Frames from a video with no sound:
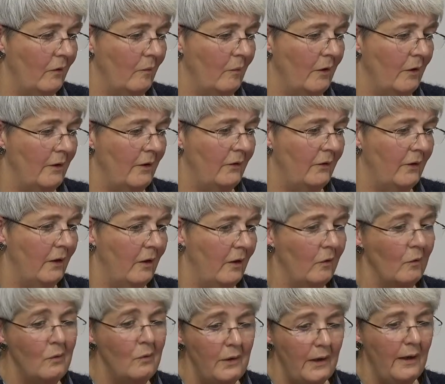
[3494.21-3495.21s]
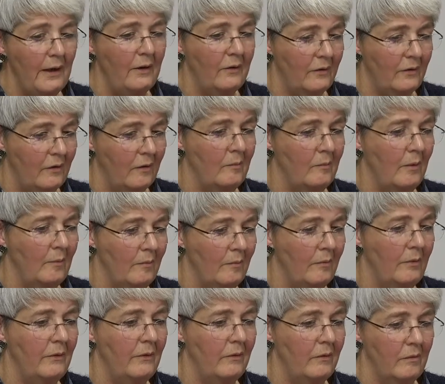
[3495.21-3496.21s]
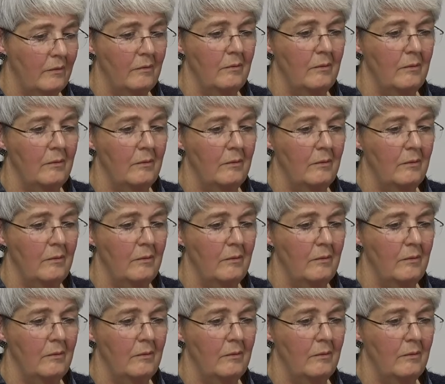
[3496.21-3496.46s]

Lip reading: where they said, "Oh yes, your mum's